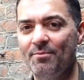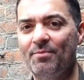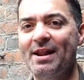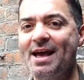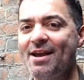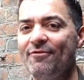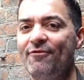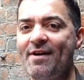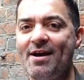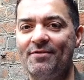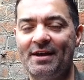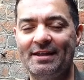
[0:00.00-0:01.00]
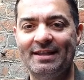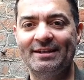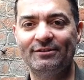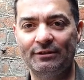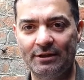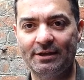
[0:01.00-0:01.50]
but I found that
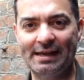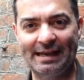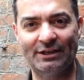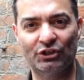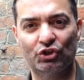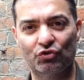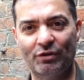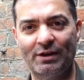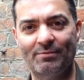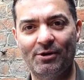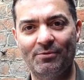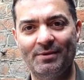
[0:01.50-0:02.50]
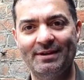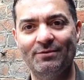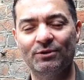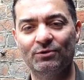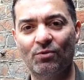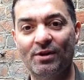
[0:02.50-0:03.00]
this looking at a screen moment
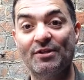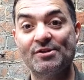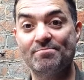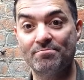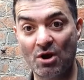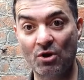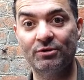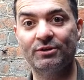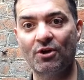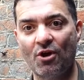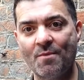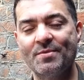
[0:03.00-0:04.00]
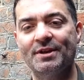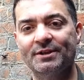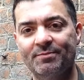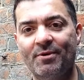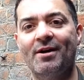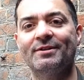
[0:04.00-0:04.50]
was one of the most ominous
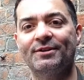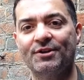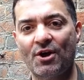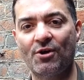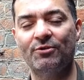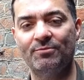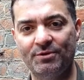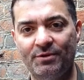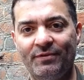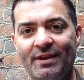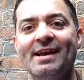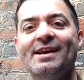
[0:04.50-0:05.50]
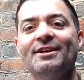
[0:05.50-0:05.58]
parts of the whole movie